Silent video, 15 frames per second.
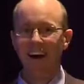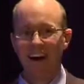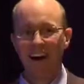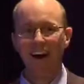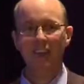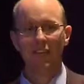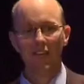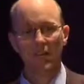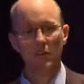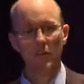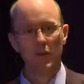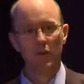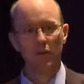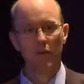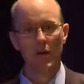Are they the
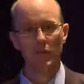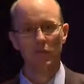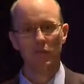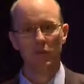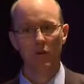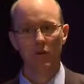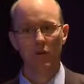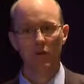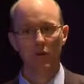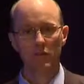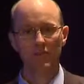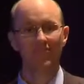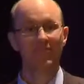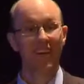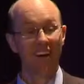best frames of
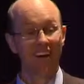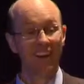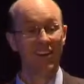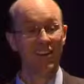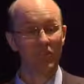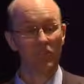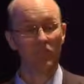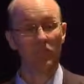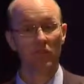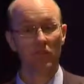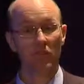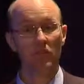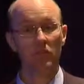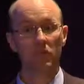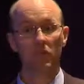reference? Are there
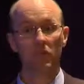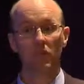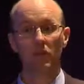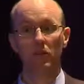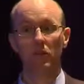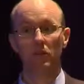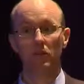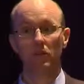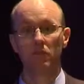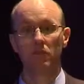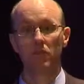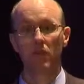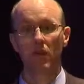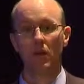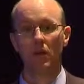alternatives that we could use
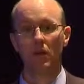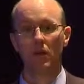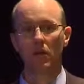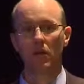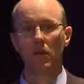instead?